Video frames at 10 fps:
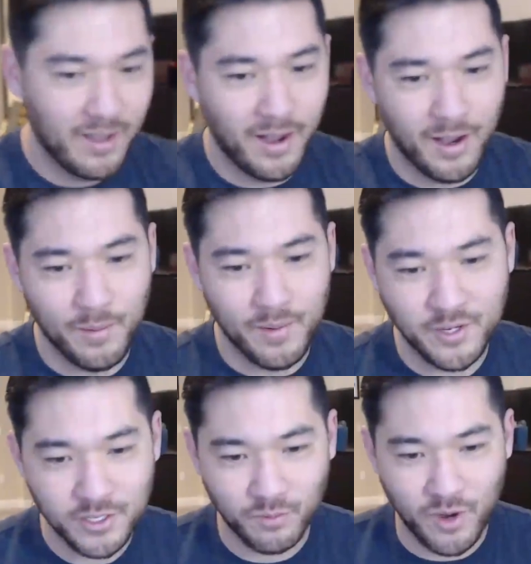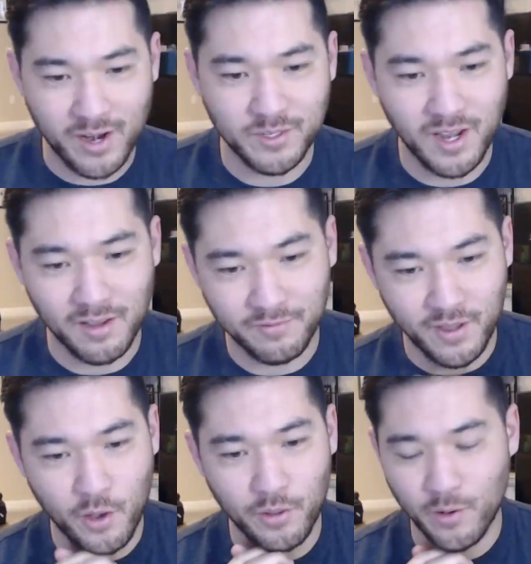and just some random stuff.
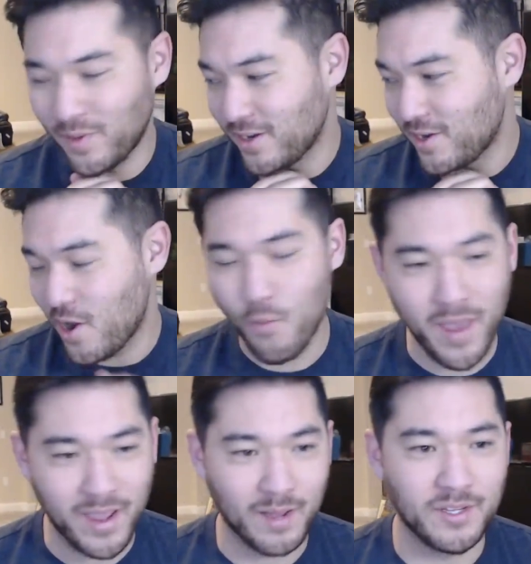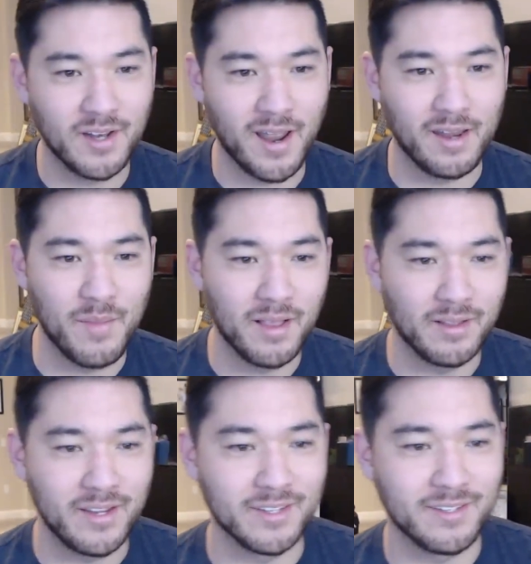No, there will be no makeup tonight.
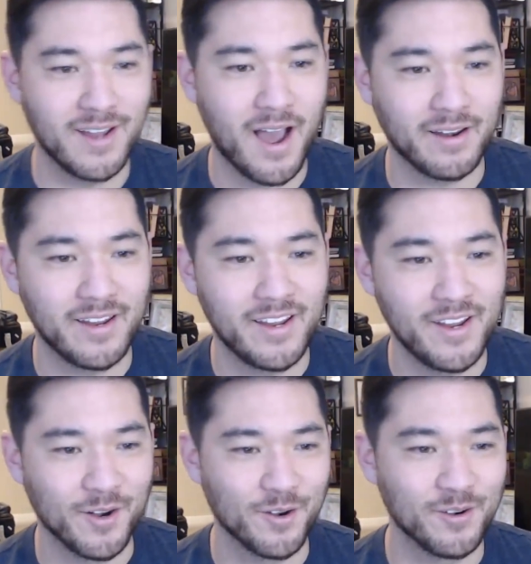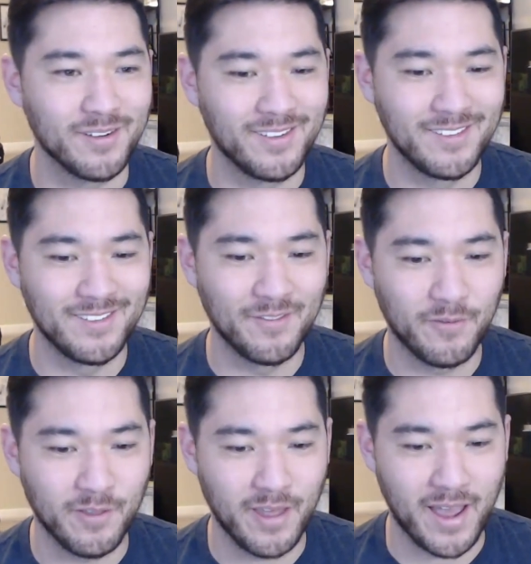Melody is not here
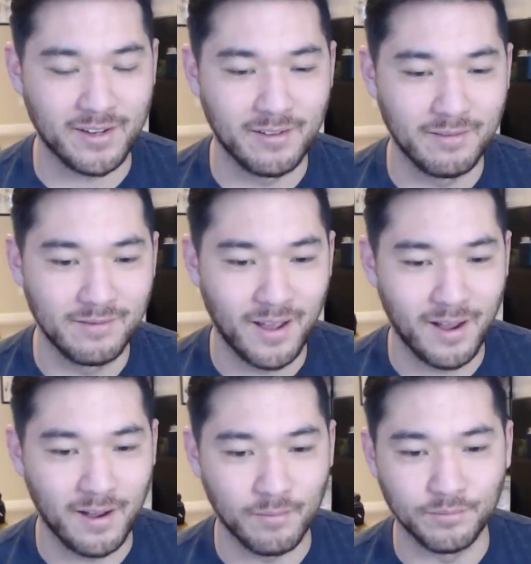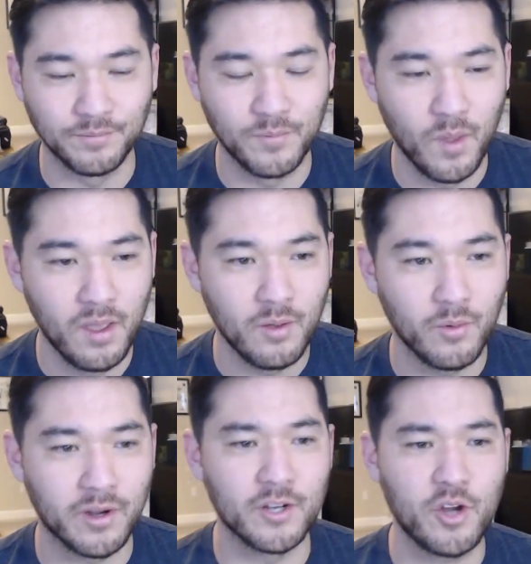for that. We're
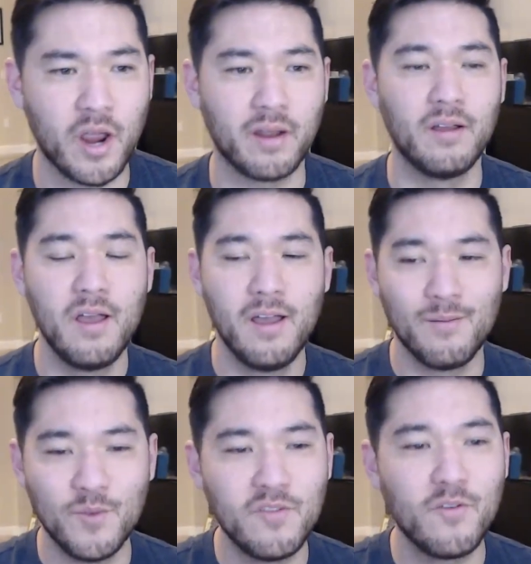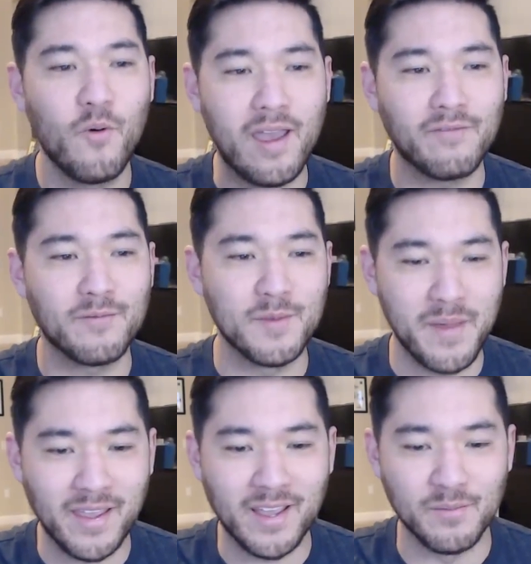going to try to move away from the
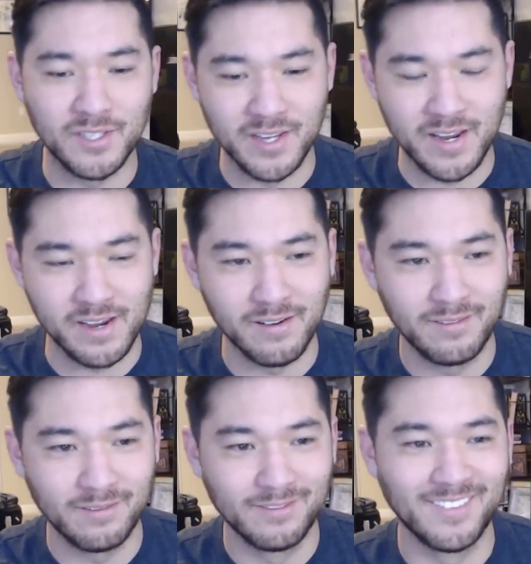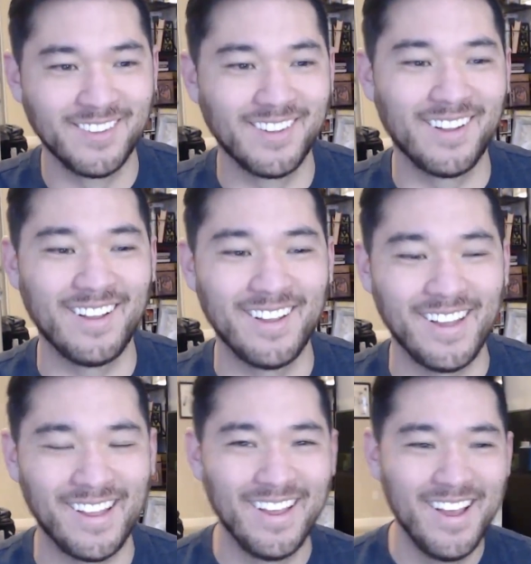makeup scene.
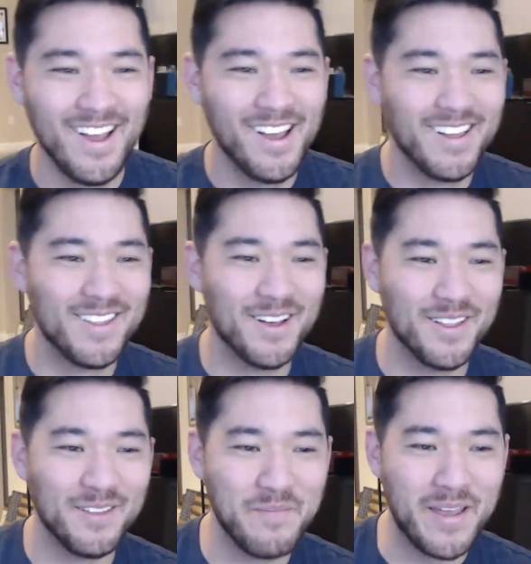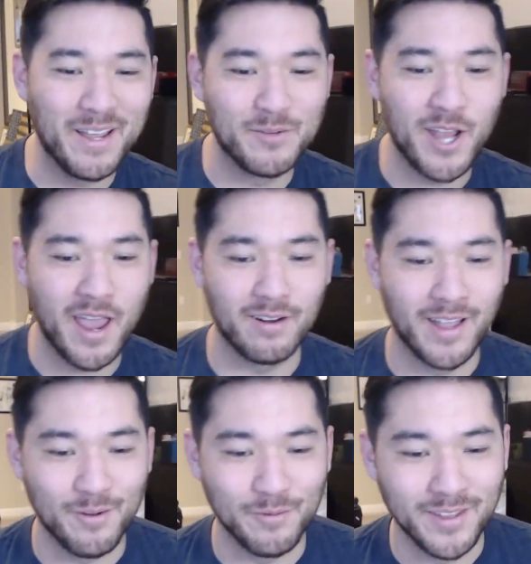the makeup channel I
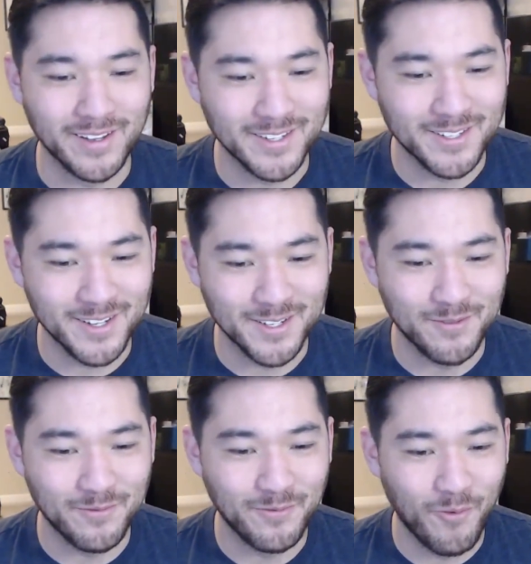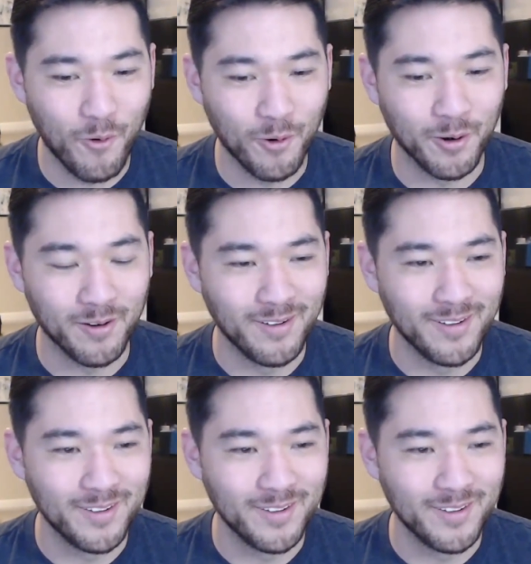don't think is for